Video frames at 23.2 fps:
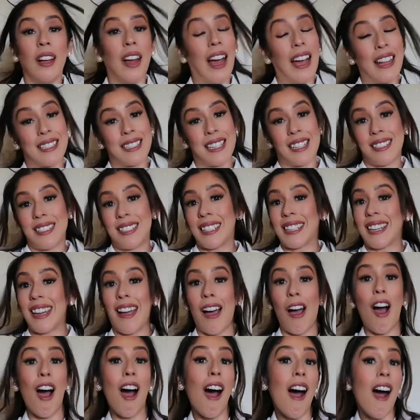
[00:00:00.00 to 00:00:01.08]
I tend to
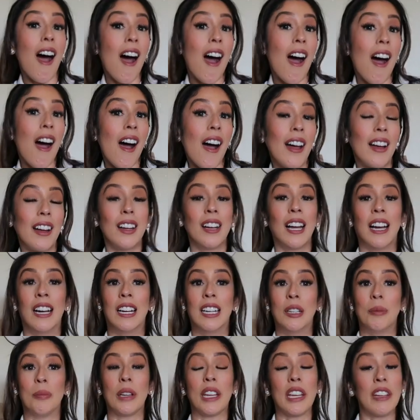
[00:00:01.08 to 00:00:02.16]
get hot,
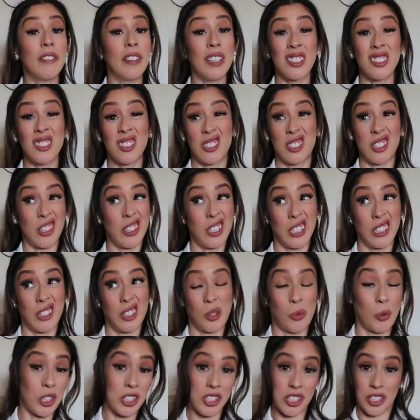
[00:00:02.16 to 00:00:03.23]
even during
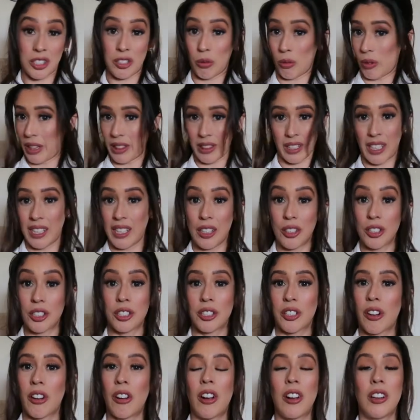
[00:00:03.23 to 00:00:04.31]
the winter when the
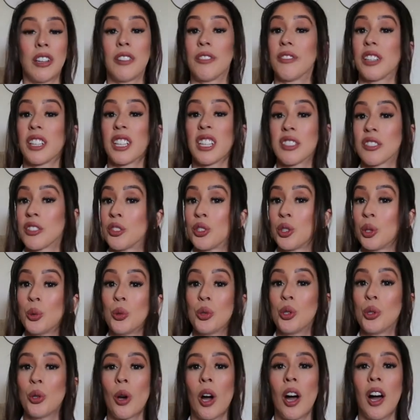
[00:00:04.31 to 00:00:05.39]
heaters are on. If it gets
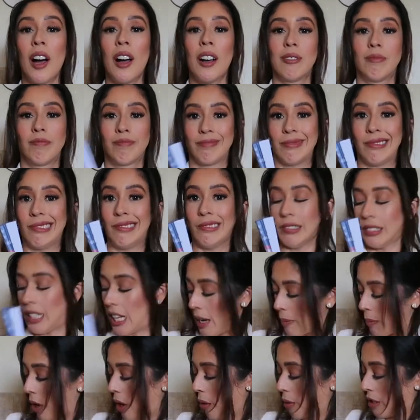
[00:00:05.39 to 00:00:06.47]
too hot,
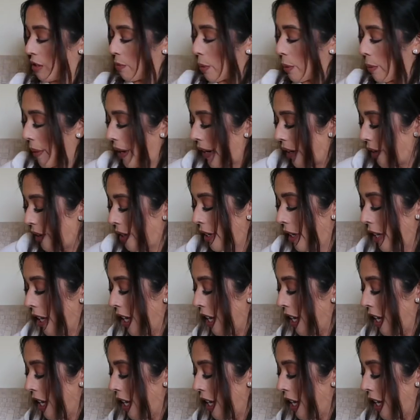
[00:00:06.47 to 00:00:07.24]
I'm always prepared.